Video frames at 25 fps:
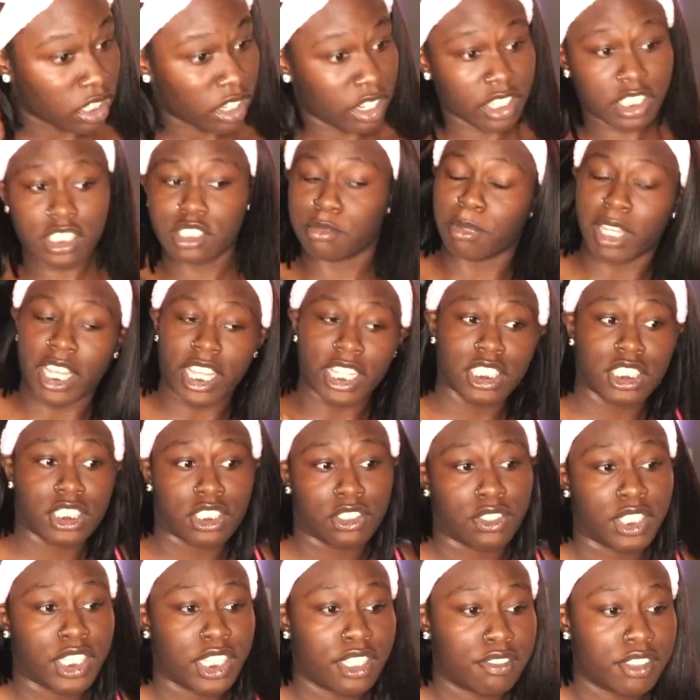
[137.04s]
dark spots
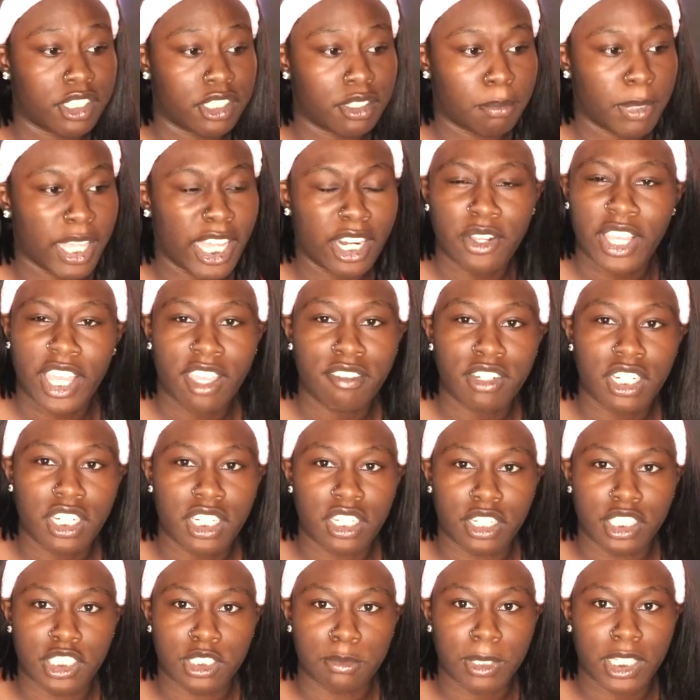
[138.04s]
or whatever. But I don't have any
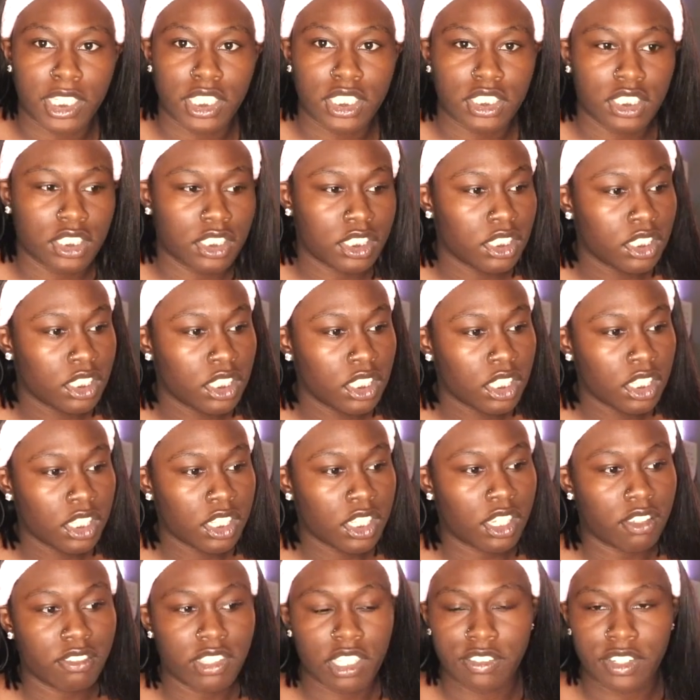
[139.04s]
dark spots.
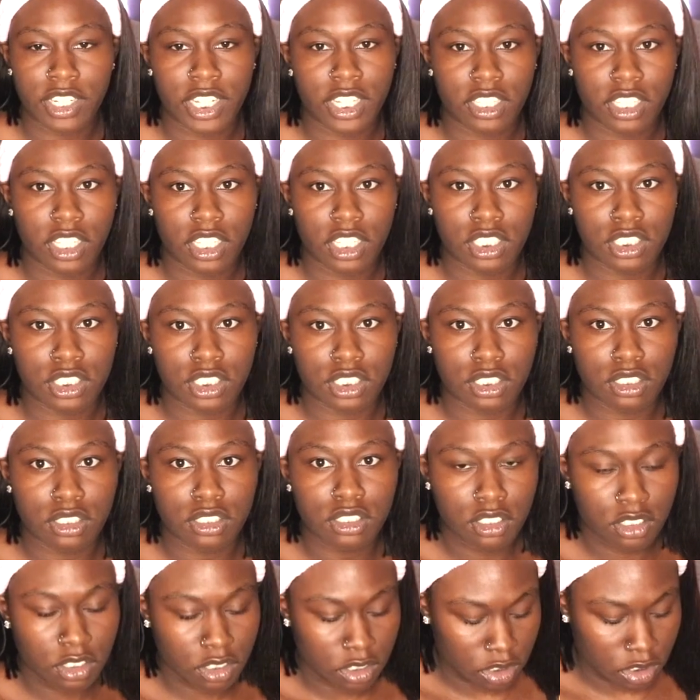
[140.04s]
I've never had that issue.
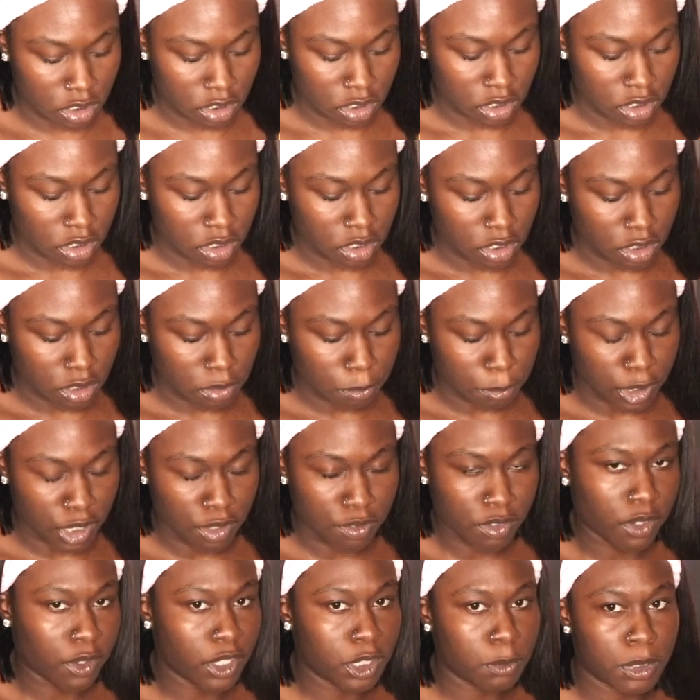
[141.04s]
But
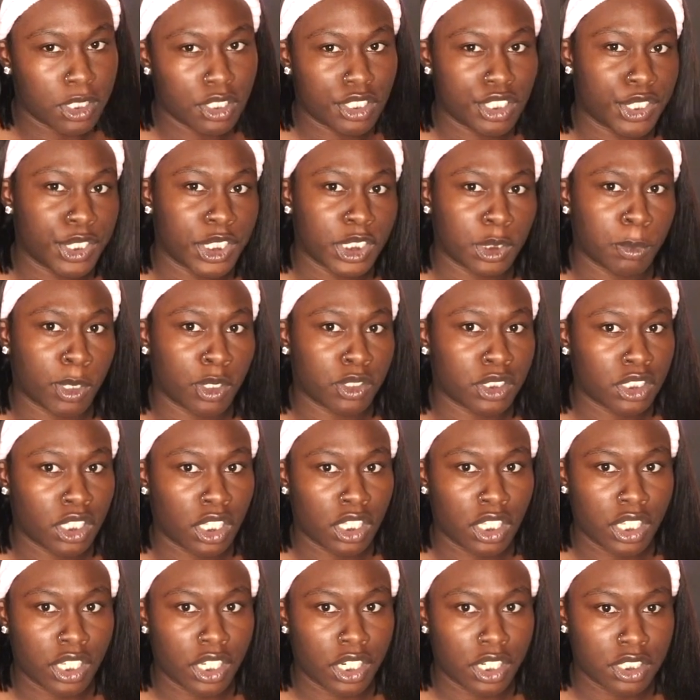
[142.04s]
I've always been serious about
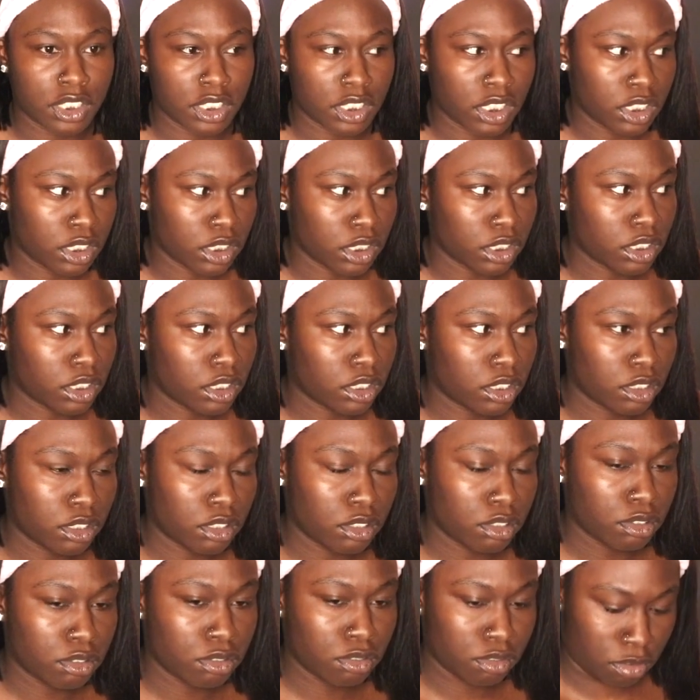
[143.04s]
skincare since
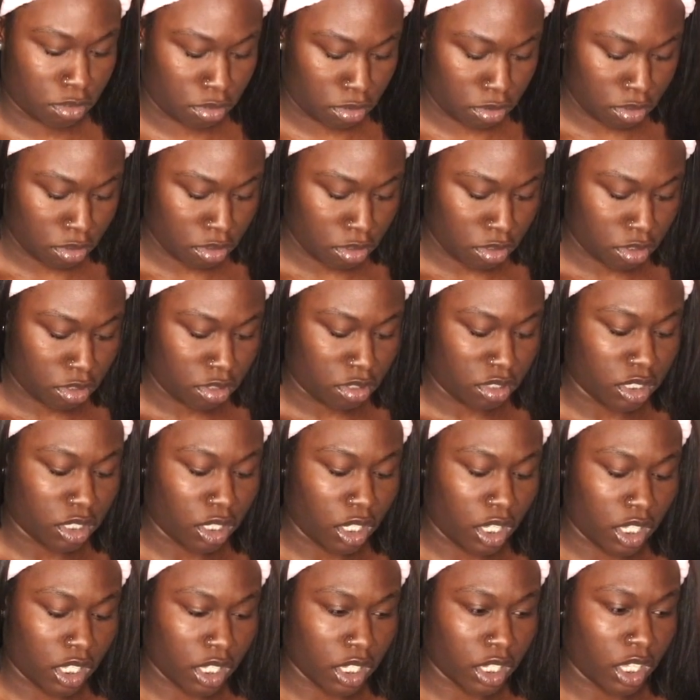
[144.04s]

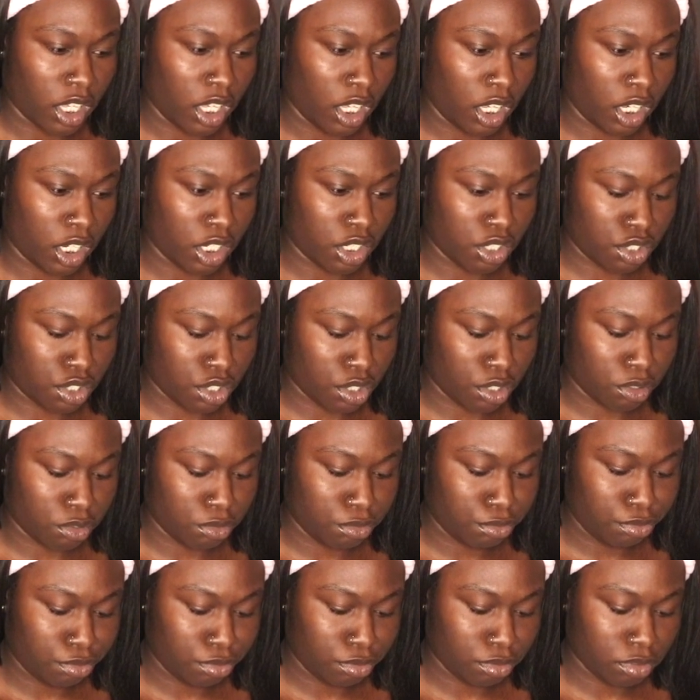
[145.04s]
a young age, so
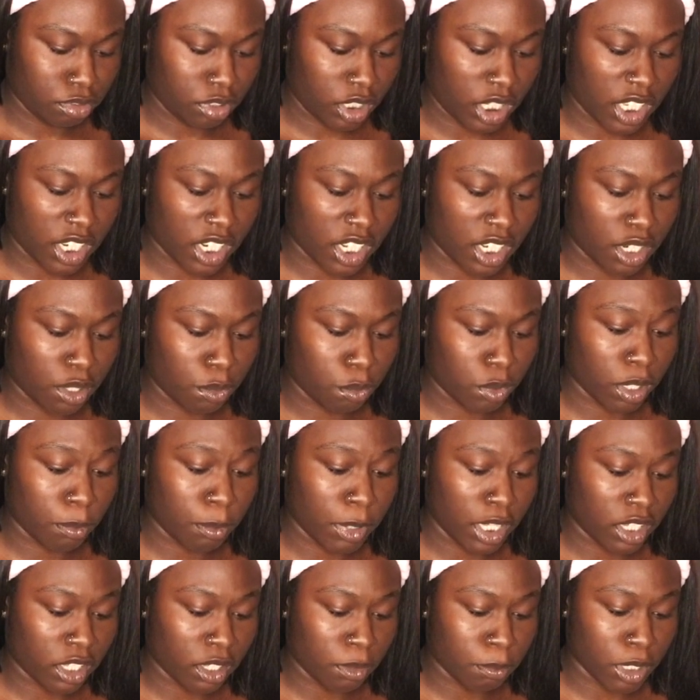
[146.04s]
and I didn't wear
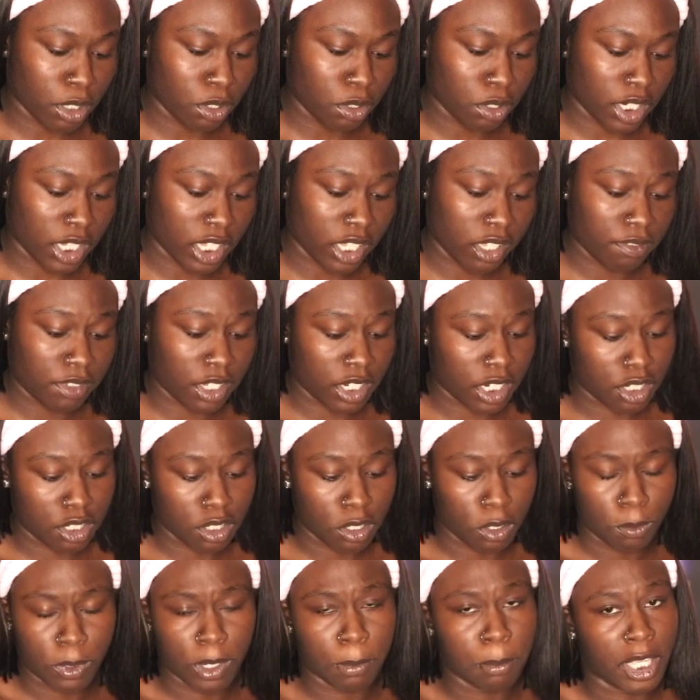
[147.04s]
makeup my whole life and I
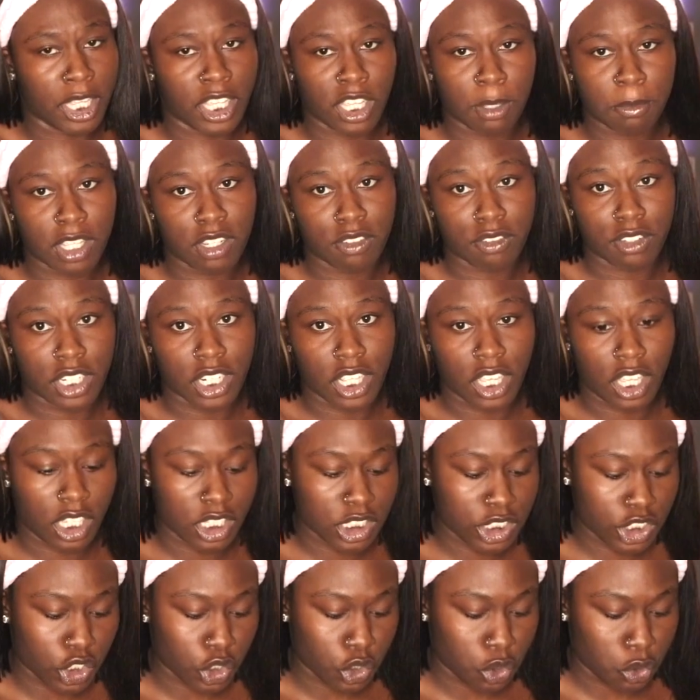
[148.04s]
don't wear makeup every day
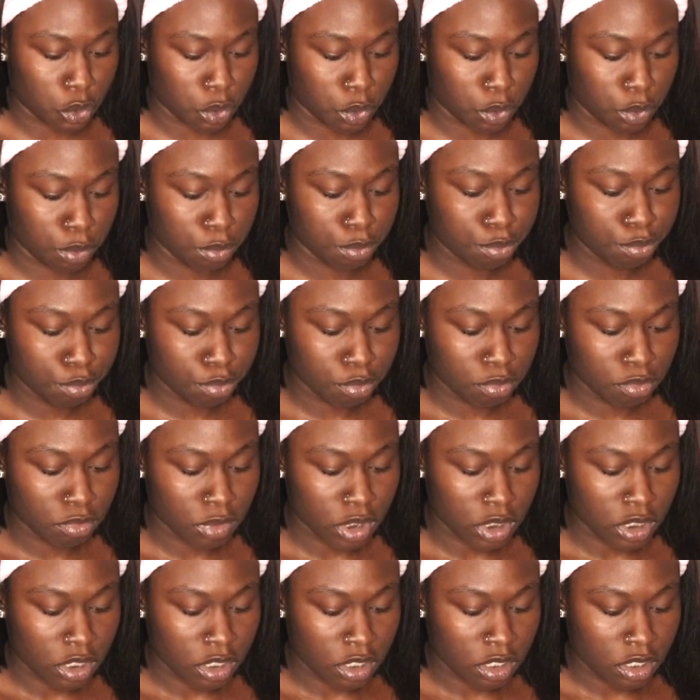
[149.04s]
so
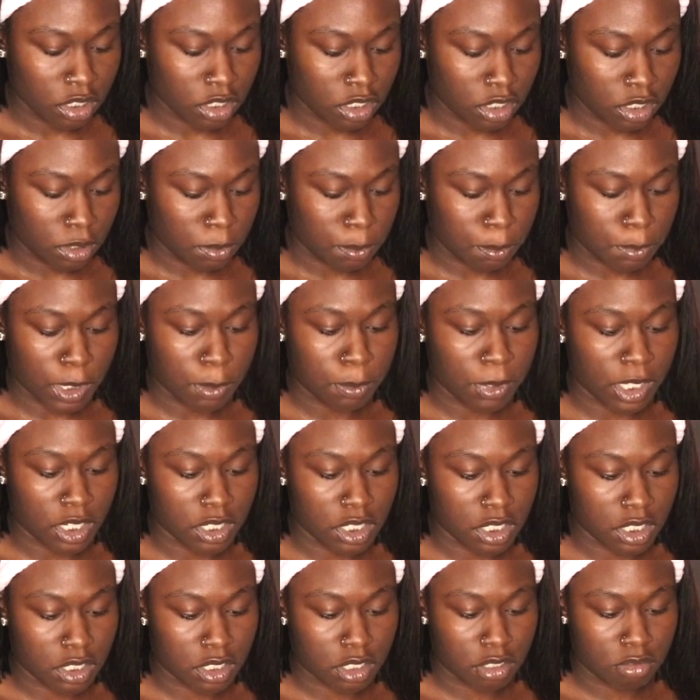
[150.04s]
maybe I
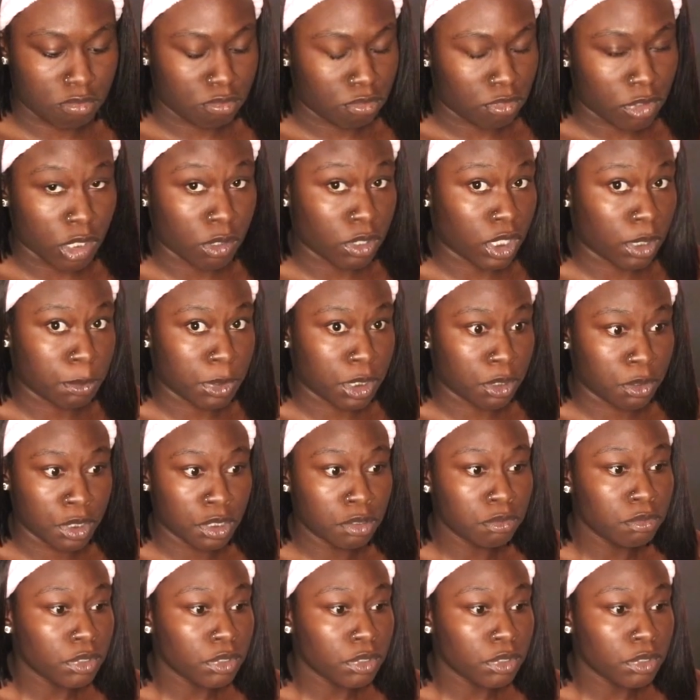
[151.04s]
just know what I'm doing